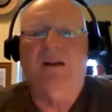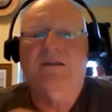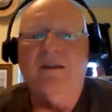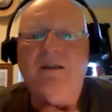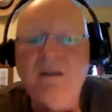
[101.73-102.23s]

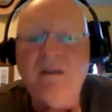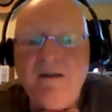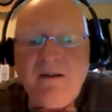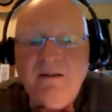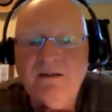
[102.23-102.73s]
that,
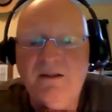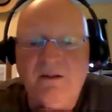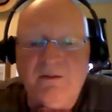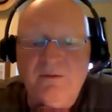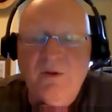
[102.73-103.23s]

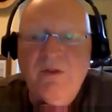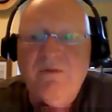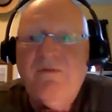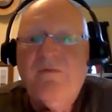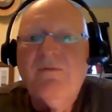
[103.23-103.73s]
grief,
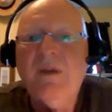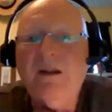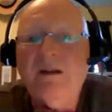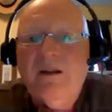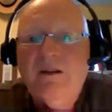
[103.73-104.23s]

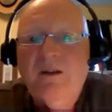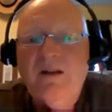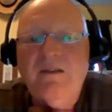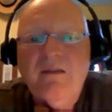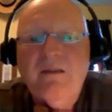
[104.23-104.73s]
a lot of
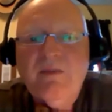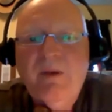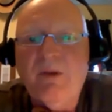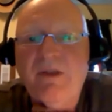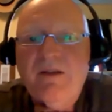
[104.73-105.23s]
times
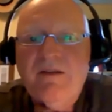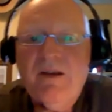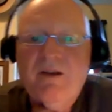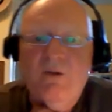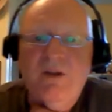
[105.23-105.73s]
people think
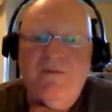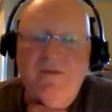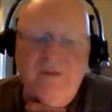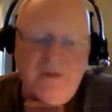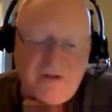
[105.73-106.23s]
that grief
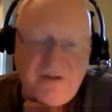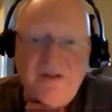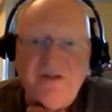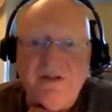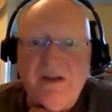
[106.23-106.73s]
is
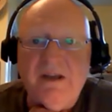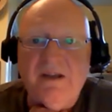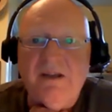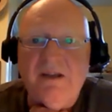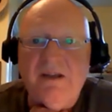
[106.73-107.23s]
just
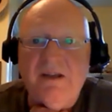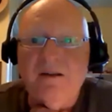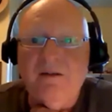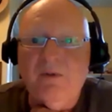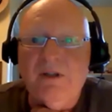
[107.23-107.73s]

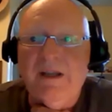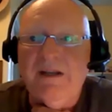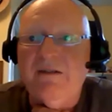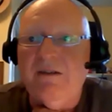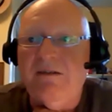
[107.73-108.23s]

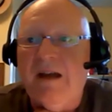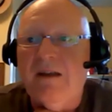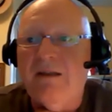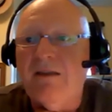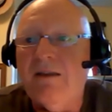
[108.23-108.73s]
related to
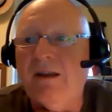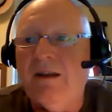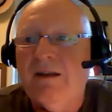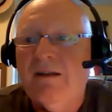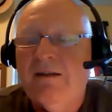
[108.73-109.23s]
death,
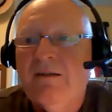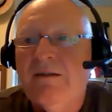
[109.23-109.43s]
and